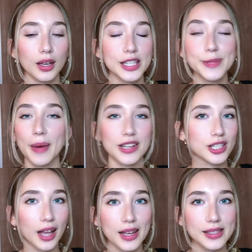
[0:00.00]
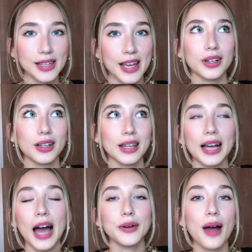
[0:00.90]
specialized in.
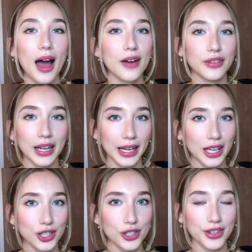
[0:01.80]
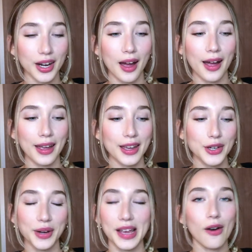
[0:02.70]
Like, I don't have a niche that I
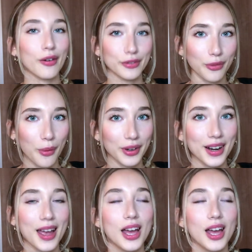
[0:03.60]
create art for.